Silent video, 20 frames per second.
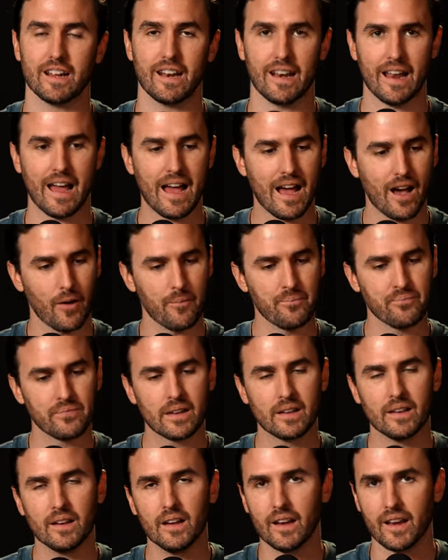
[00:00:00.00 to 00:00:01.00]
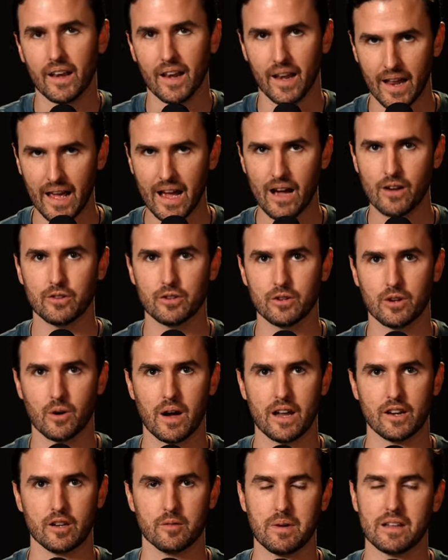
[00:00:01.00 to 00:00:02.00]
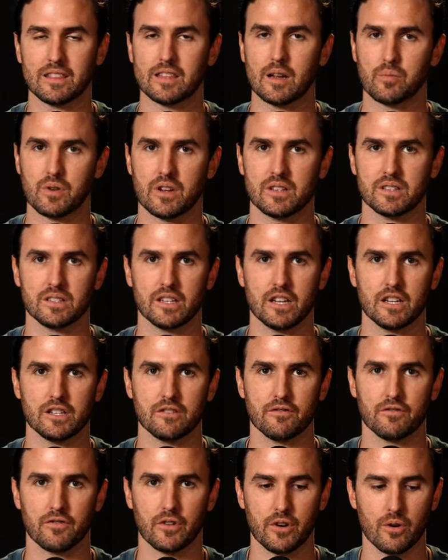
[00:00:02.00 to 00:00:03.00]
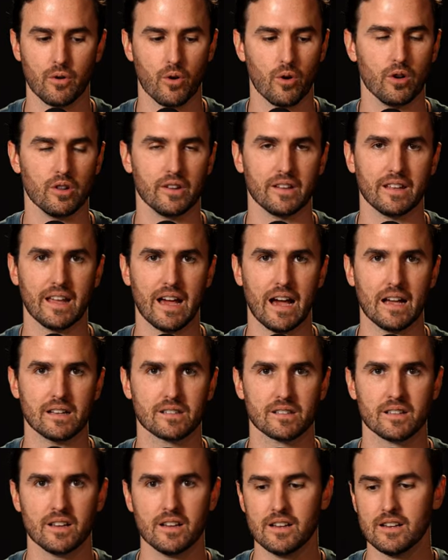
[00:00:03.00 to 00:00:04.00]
And now you go out and you make that presentation for your oil and gas